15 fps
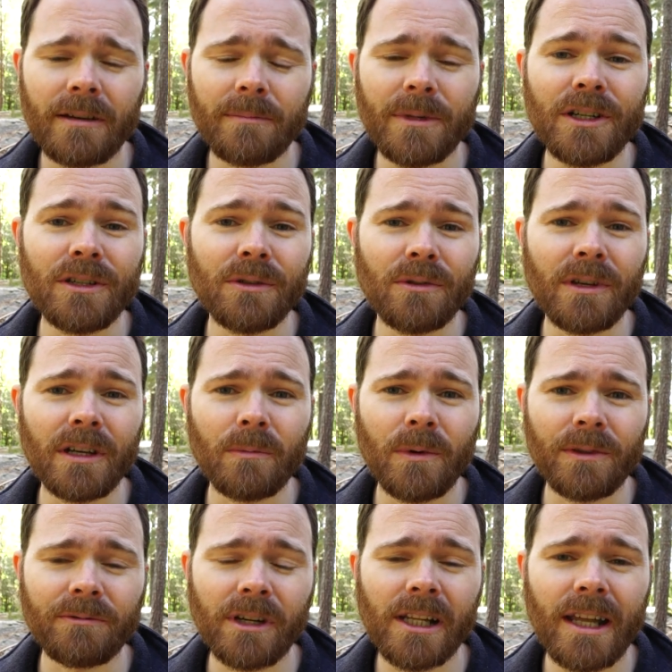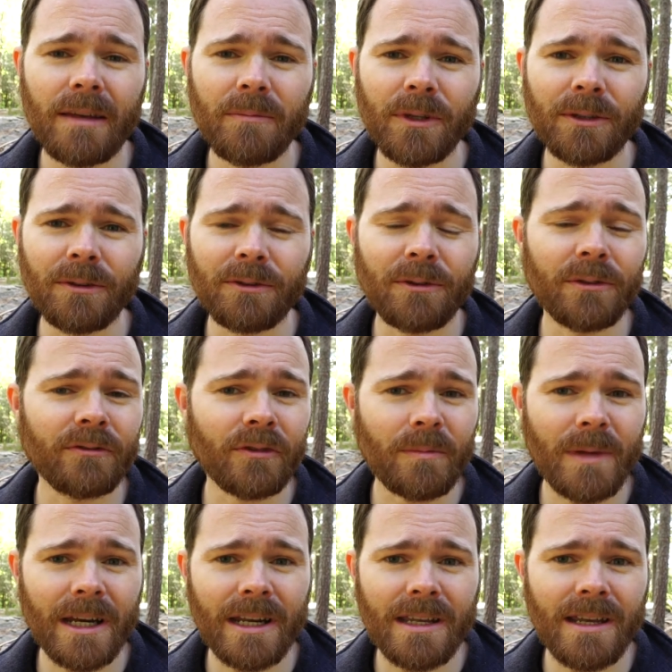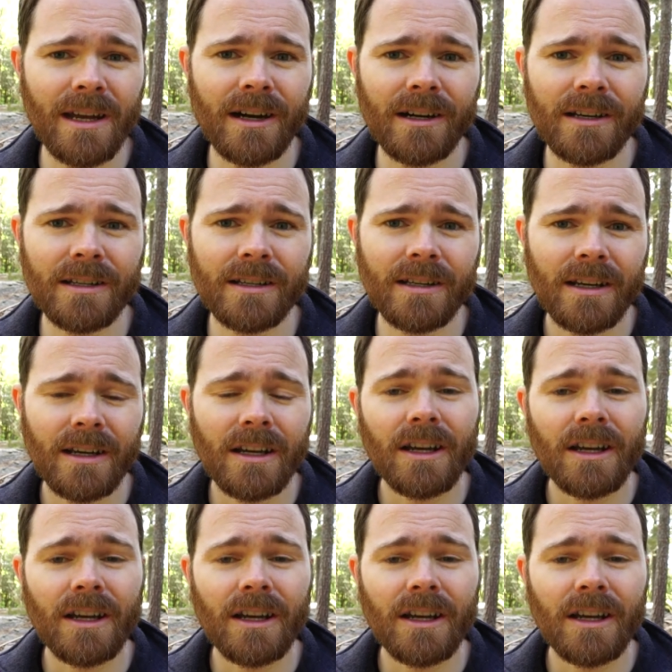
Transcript: been doing with Reclaiming the Throne for many years.